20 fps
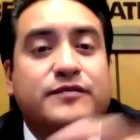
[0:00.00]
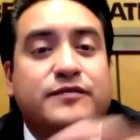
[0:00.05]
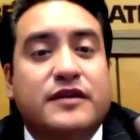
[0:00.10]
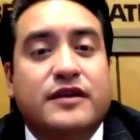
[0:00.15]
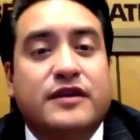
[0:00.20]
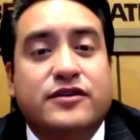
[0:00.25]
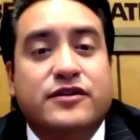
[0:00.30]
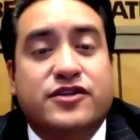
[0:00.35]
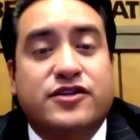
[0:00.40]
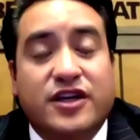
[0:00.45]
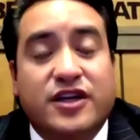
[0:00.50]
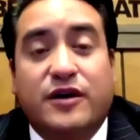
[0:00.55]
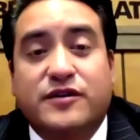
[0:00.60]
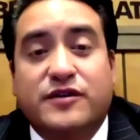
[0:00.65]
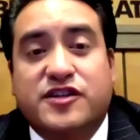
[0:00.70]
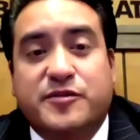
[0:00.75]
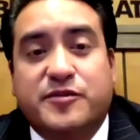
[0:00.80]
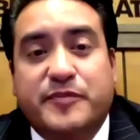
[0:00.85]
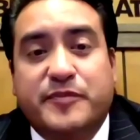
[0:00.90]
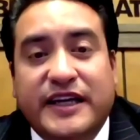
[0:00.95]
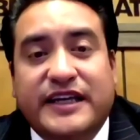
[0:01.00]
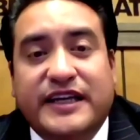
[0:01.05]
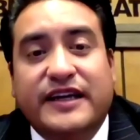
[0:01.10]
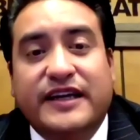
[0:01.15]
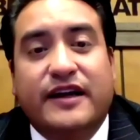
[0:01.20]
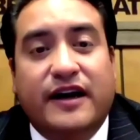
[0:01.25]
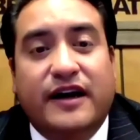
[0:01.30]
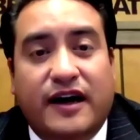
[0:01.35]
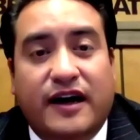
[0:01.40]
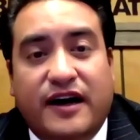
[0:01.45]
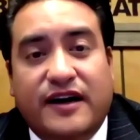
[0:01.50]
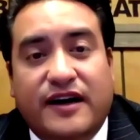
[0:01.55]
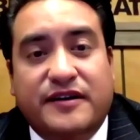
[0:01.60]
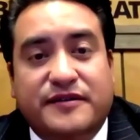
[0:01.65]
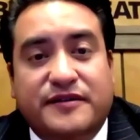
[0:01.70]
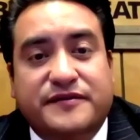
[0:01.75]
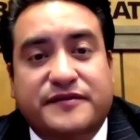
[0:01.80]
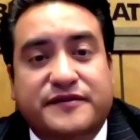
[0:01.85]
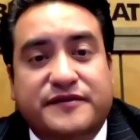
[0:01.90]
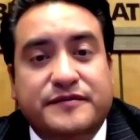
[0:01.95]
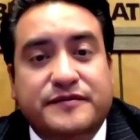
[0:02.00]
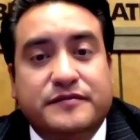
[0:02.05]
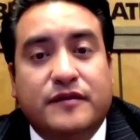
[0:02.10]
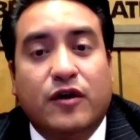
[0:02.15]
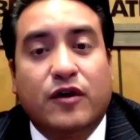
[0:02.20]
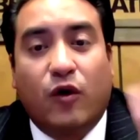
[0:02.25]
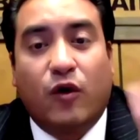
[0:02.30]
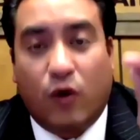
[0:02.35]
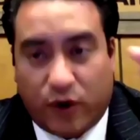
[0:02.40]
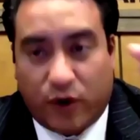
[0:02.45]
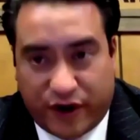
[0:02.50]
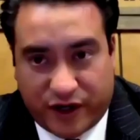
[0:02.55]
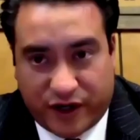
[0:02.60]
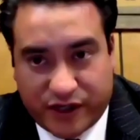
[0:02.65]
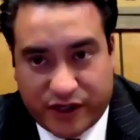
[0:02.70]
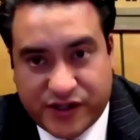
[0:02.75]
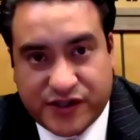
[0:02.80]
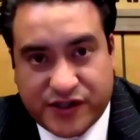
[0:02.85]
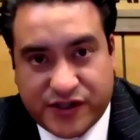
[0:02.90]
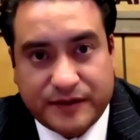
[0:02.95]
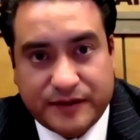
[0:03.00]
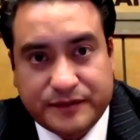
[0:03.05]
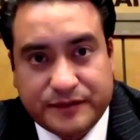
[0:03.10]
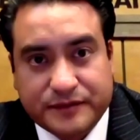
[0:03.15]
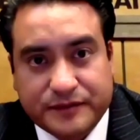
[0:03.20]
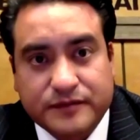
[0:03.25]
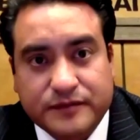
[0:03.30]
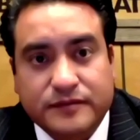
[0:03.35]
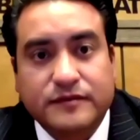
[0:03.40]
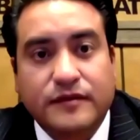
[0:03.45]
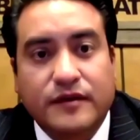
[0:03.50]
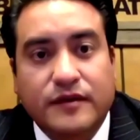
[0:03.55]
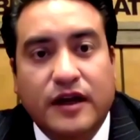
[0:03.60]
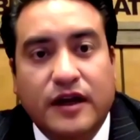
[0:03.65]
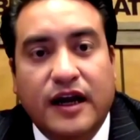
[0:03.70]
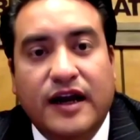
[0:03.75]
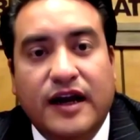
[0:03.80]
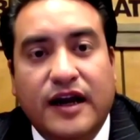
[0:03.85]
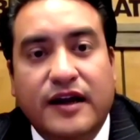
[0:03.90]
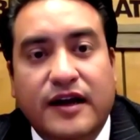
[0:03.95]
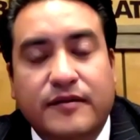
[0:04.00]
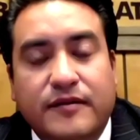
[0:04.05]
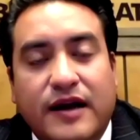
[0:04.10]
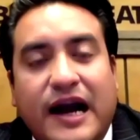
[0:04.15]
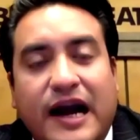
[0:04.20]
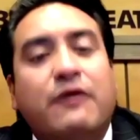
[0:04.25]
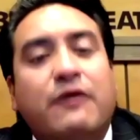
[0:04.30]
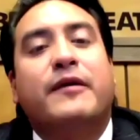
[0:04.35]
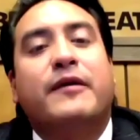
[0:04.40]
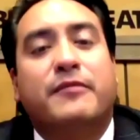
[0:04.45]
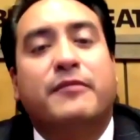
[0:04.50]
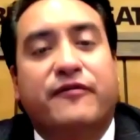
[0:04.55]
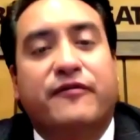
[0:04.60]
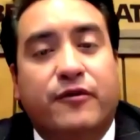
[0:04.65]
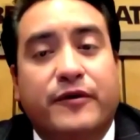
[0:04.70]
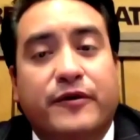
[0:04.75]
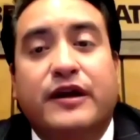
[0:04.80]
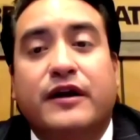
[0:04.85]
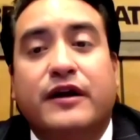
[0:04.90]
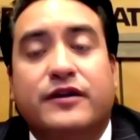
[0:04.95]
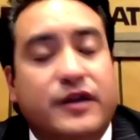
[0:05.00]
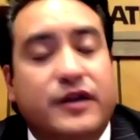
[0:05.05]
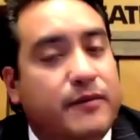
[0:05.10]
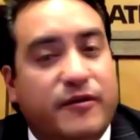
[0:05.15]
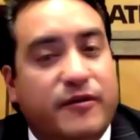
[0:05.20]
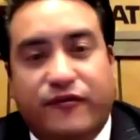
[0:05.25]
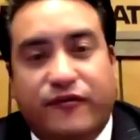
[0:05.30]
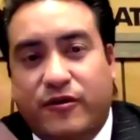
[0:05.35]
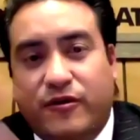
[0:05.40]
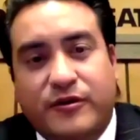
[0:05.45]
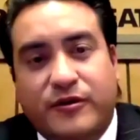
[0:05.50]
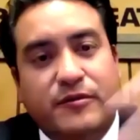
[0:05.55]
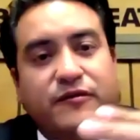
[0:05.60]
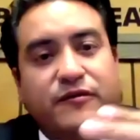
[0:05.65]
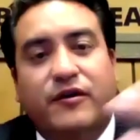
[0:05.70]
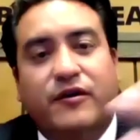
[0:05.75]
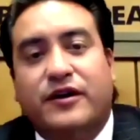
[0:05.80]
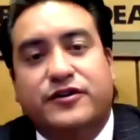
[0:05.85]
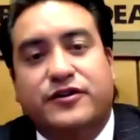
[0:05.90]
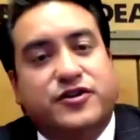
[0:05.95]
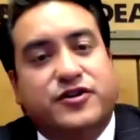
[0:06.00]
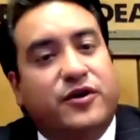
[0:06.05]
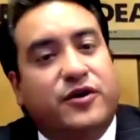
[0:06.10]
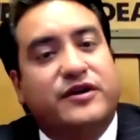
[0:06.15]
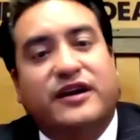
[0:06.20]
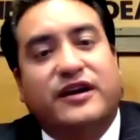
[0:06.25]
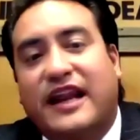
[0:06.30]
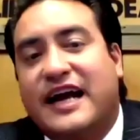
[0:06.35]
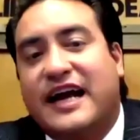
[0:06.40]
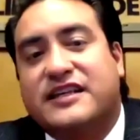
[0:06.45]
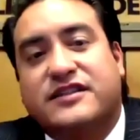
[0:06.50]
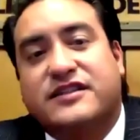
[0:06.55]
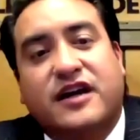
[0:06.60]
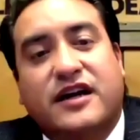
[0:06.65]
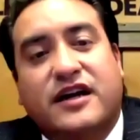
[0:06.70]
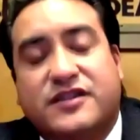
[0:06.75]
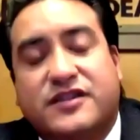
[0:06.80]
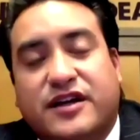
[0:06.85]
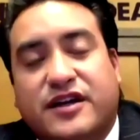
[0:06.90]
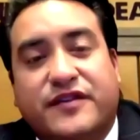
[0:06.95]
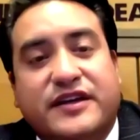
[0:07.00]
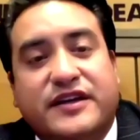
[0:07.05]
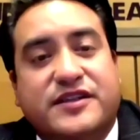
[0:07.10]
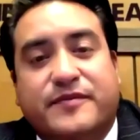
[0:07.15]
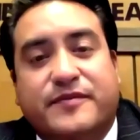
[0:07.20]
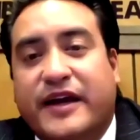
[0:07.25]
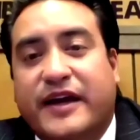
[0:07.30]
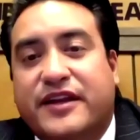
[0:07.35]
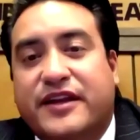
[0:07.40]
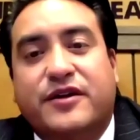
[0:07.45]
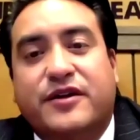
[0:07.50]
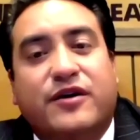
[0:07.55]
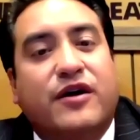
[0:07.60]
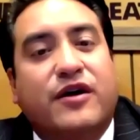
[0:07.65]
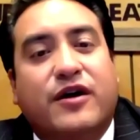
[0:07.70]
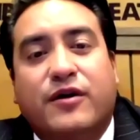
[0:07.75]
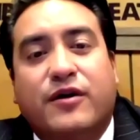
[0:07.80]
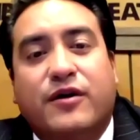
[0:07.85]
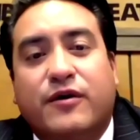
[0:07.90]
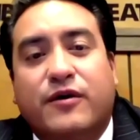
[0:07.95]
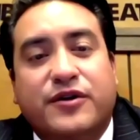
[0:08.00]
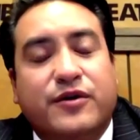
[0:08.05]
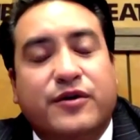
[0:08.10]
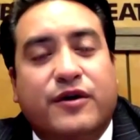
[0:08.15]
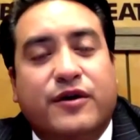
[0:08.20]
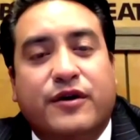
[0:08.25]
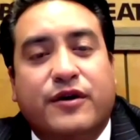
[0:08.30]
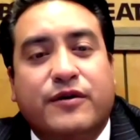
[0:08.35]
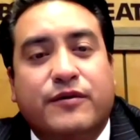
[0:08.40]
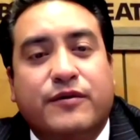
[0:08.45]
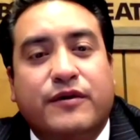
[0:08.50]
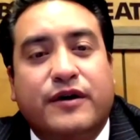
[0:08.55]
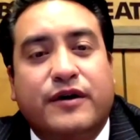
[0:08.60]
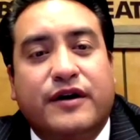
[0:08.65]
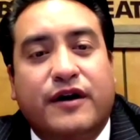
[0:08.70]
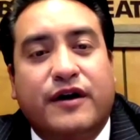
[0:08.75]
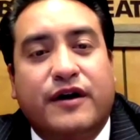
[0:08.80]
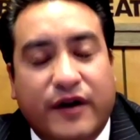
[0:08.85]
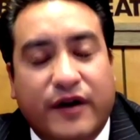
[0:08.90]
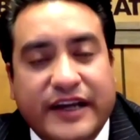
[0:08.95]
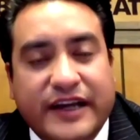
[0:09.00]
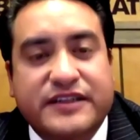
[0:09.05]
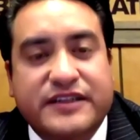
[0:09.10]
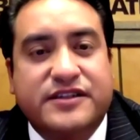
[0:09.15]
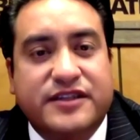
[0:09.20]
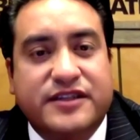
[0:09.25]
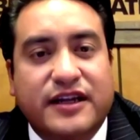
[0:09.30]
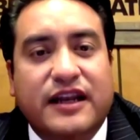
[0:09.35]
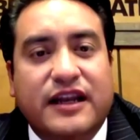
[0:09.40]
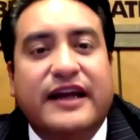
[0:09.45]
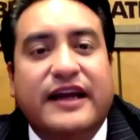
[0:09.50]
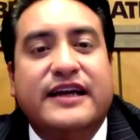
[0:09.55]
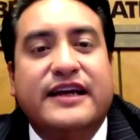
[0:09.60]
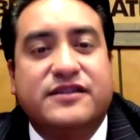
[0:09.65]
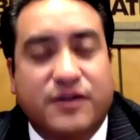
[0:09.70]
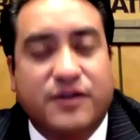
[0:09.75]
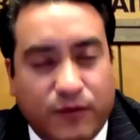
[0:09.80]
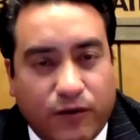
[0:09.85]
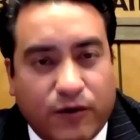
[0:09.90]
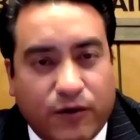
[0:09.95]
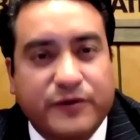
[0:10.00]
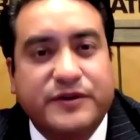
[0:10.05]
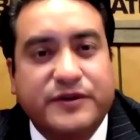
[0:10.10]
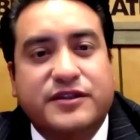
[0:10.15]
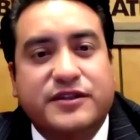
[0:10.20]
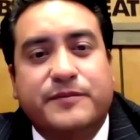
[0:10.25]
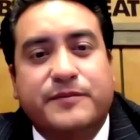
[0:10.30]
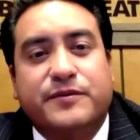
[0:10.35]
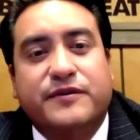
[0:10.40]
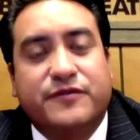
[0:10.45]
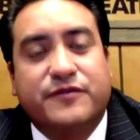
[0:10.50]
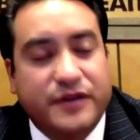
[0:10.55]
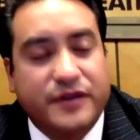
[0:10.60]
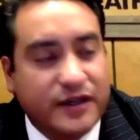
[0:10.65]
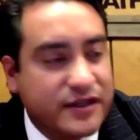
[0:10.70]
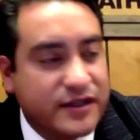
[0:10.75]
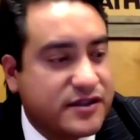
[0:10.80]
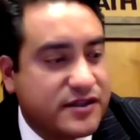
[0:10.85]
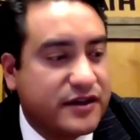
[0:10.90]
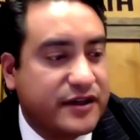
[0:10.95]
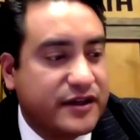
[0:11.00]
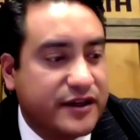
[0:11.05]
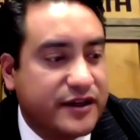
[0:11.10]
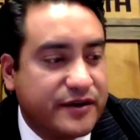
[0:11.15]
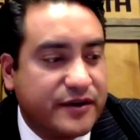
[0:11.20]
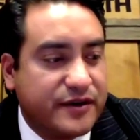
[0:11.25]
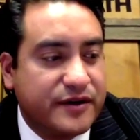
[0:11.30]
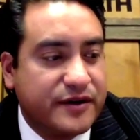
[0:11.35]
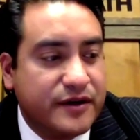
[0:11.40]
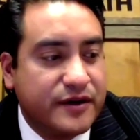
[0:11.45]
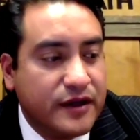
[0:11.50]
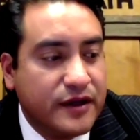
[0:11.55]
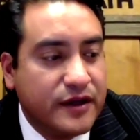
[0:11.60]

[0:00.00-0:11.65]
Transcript: So speaking of orders, how about before we move on, Jordan, last thoughts on this, man? You are our HCCLA's award recipient for the Unsung Hero.